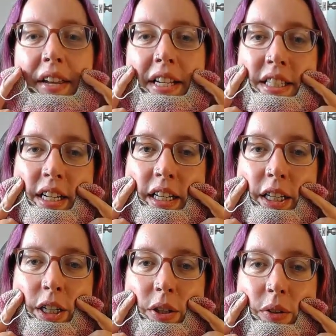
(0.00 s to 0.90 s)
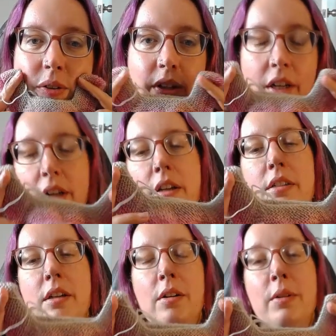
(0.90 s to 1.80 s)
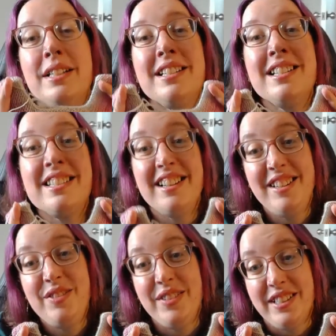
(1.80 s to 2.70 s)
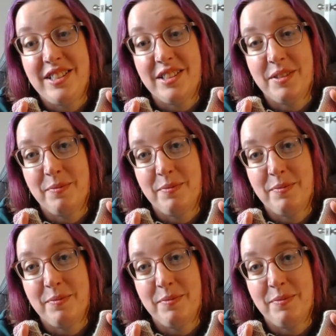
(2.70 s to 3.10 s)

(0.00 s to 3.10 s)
it's kind of cute. So it's a design feature.